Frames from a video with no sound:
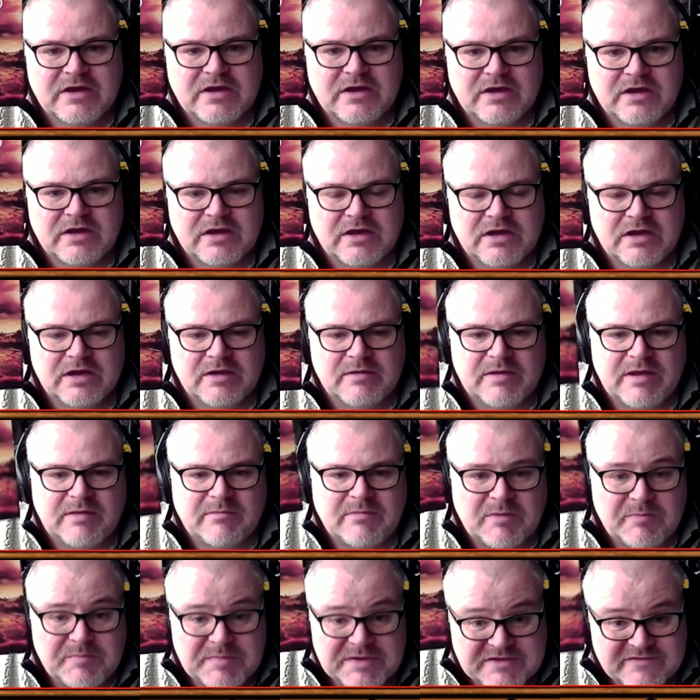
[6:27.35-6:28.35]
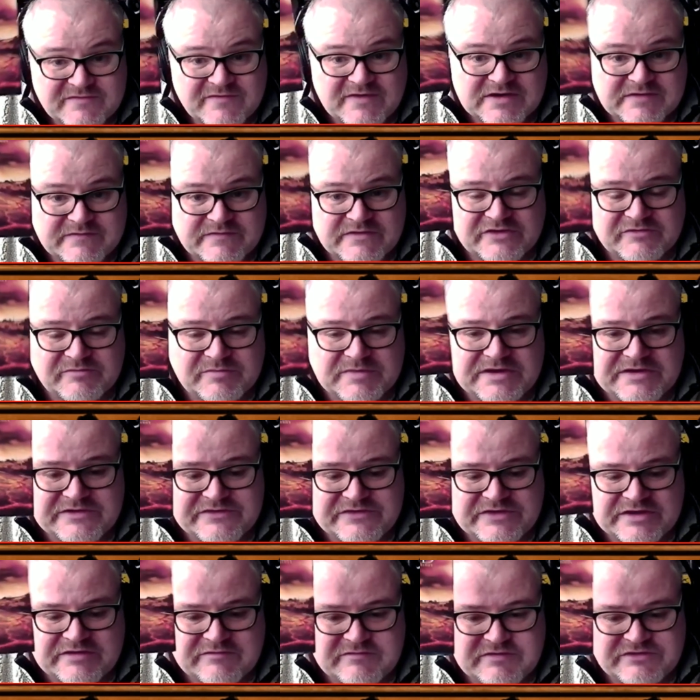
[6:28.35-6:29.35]
uh, I'm a big fan of this
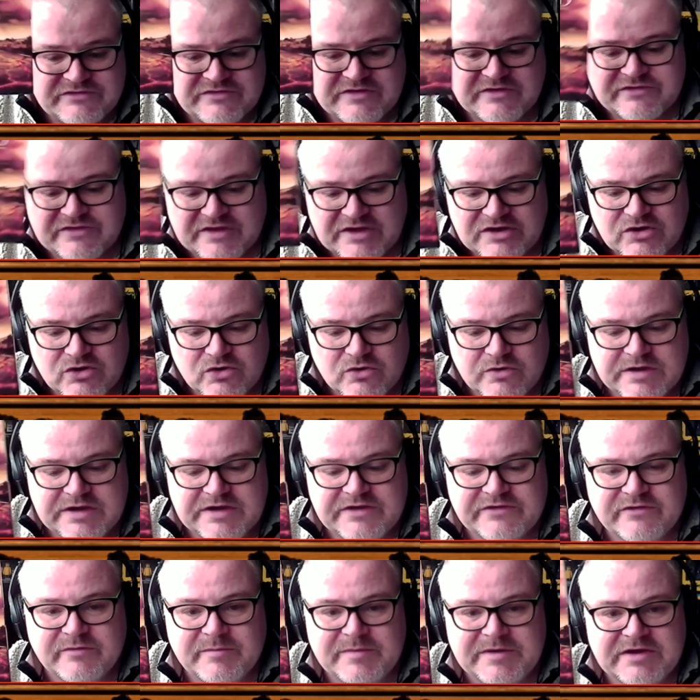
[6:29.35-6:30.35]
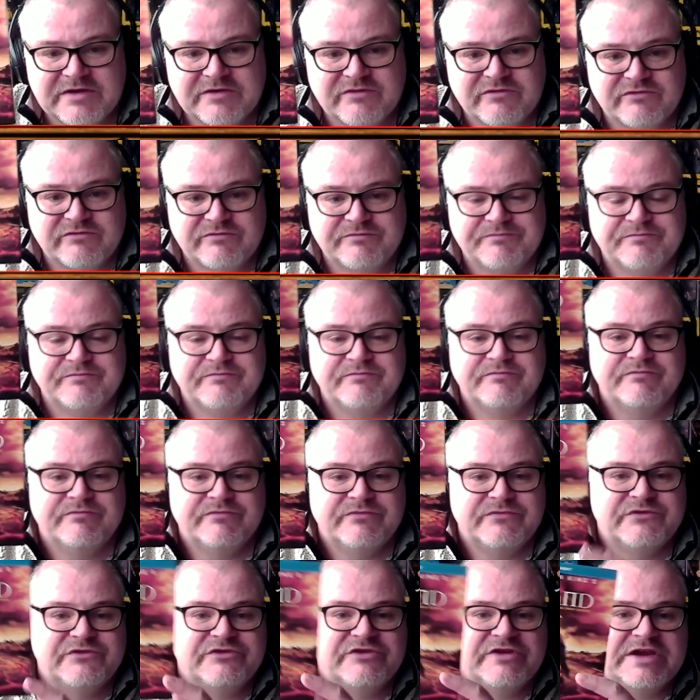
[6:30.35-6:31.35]
miniseries yes I know it is a bit
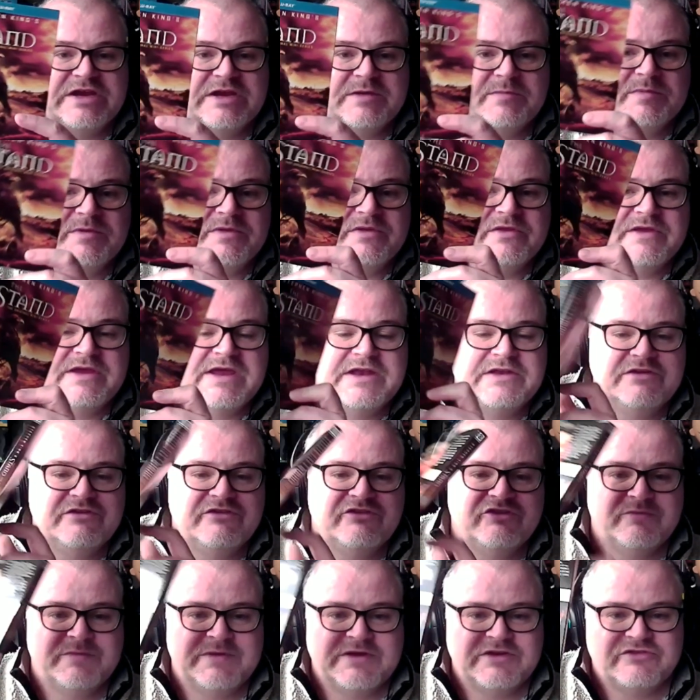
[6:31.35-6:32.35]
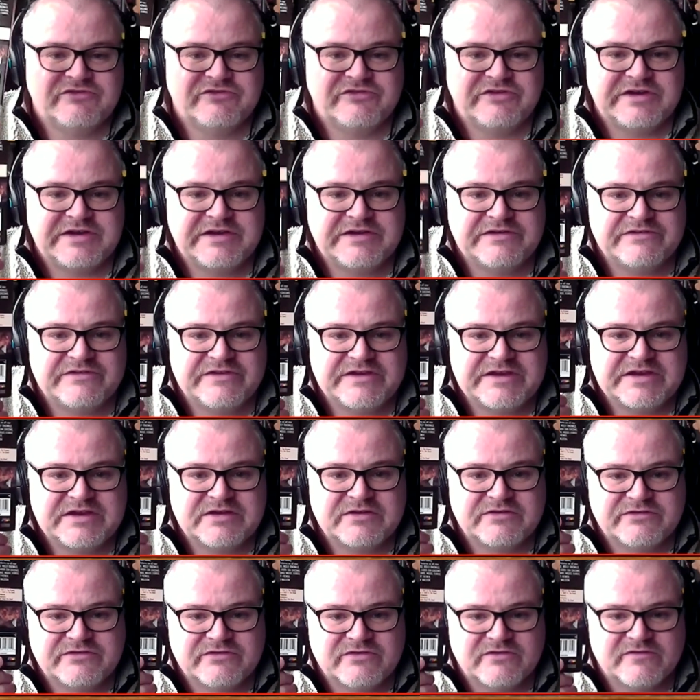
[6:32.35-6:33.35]
cheap and the ending's a bit cheesy
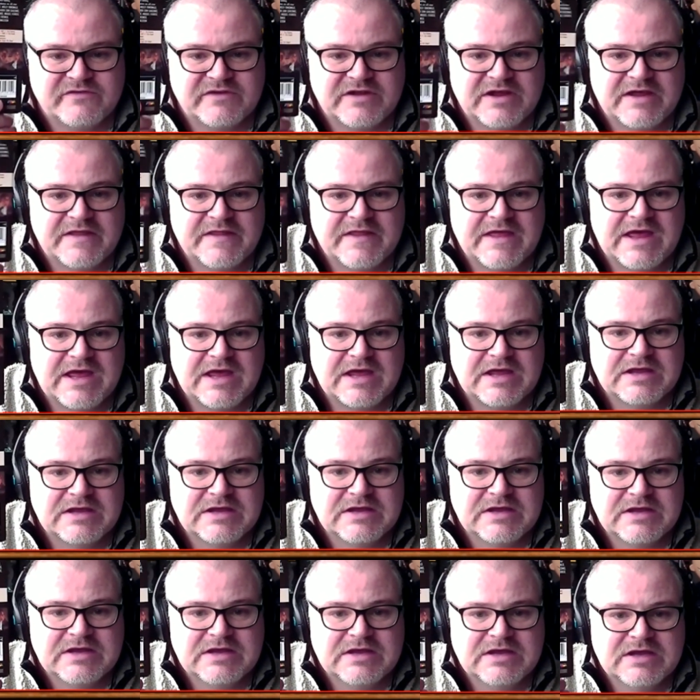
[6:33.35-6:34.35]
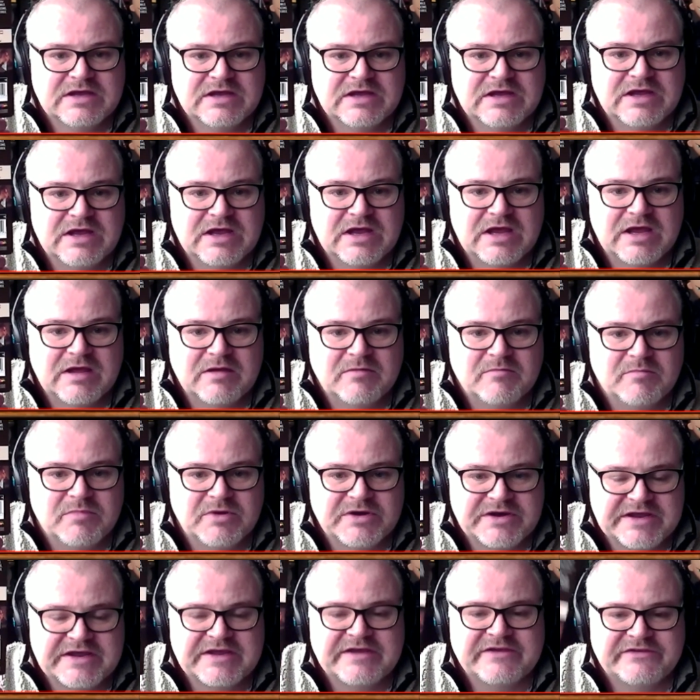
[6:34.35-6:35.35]
and stuff like that um,
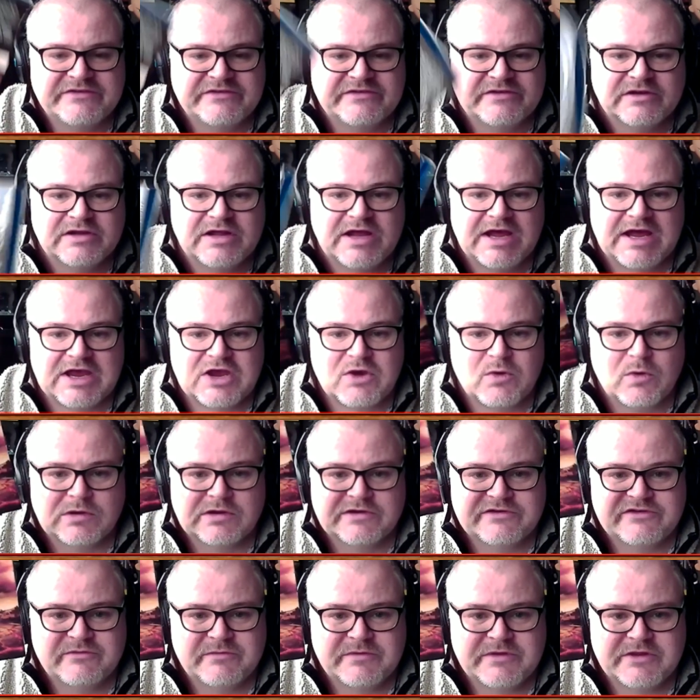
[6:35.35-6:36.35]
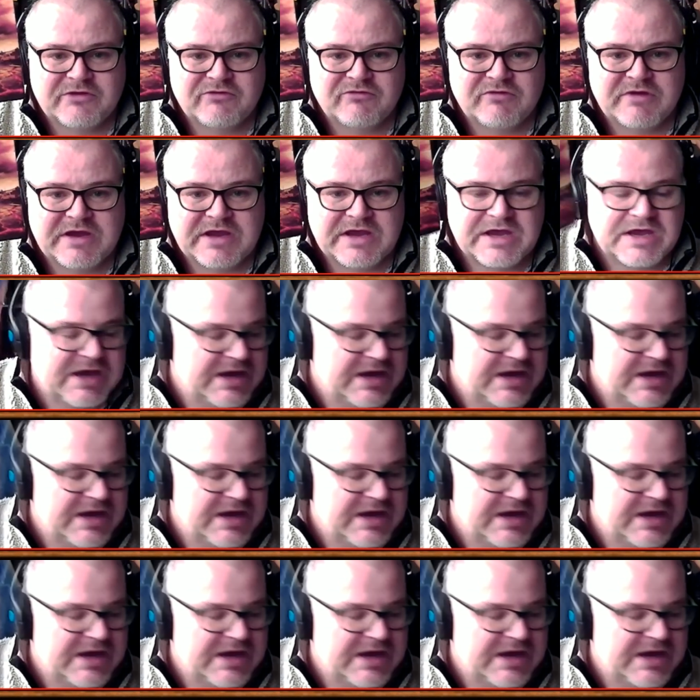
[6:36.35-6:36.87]
but it is still high quality with a great